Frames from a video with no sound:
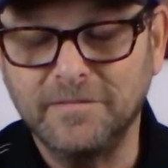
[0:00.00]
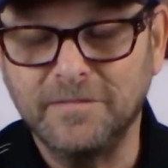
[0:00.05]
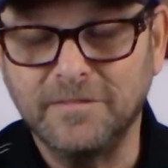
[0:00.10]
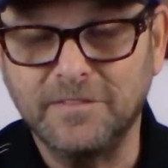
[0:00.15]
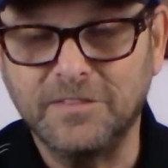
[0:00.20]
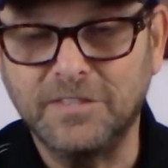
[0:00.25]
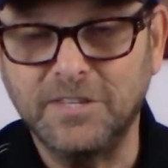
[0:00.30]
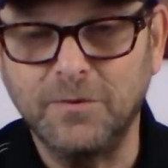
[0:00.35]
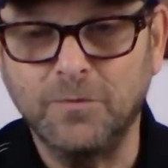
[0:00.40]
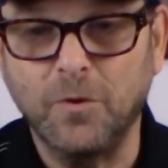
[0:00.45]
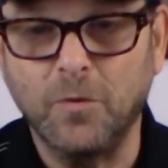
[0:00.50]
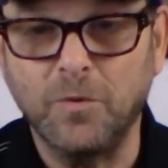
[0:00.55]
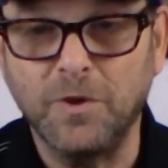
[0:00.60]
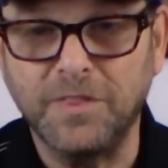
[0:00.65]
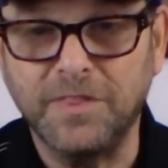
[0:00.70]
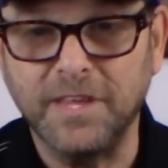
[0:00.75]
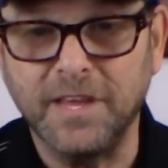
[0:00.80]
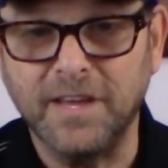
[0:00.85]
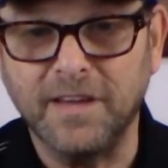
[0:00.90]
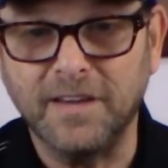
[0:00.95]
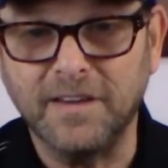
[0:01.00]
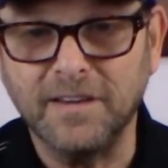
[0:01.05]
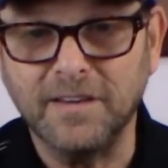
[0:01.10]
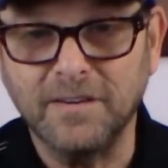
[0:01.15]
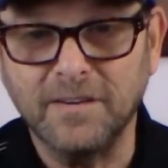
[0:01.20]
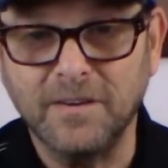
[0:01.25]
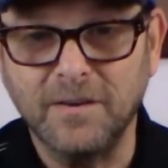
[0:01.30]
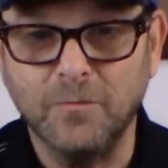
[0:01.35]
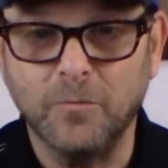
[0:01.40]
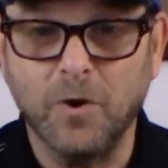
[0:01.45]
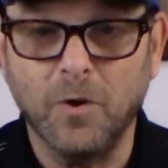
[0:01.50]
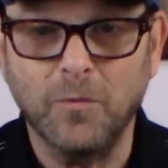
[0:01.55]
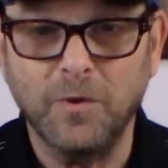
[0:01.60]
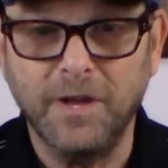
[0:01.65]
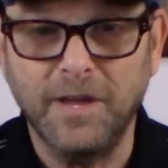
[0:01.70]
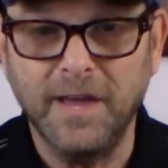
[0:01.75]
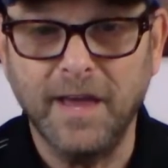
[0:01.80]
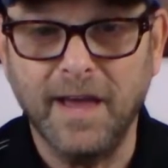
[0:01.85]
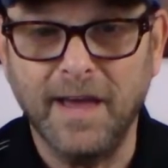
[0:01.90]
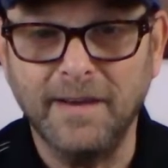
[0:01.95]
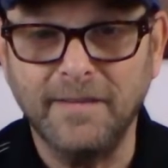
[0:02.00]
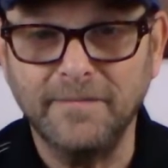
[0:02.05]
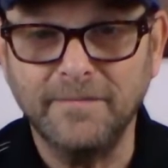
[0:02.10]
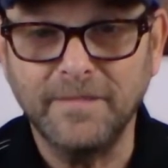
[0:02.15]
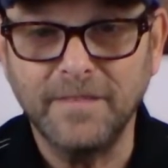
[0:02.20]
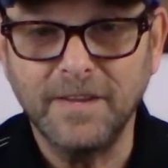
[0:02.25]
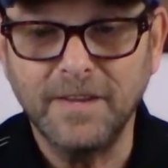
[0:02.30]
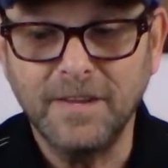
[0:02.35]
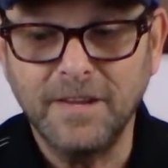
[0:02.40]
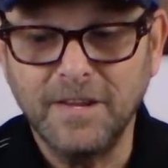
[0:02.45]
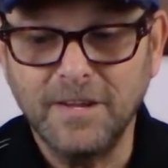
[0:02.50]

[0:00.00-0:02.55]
and see what we think and what we get.